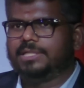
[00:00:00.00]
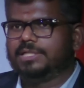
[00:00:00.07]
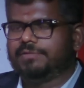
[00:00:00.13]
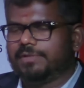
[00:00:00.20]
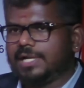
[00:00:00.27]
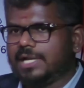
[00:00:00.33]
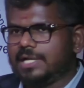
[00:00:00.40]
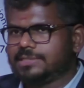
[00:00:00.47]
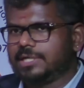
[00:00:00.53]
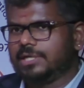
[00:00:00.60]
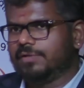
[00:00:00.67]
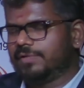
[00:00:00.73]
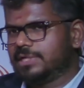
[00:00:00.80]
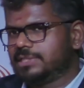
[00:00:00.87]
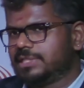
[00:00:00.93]
that we're asking of
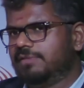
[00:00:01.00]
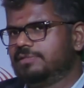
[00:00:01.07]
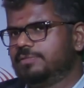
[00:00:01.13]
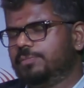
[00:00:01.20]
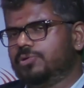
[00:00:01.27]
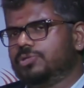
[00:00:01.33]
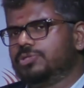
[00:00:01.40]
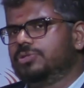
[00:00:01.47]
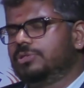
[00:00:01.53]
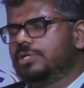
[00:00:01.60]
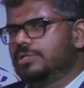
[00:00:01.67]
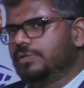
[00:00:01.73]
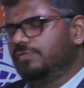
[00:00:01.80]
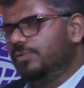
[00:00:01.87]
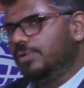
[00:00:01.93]
ourselves post
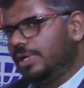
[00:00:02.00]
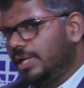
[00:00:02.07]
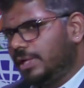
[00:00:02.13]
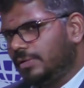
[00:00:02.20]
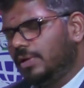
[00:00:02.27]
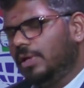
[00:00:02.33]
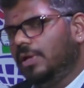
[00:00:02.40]
2014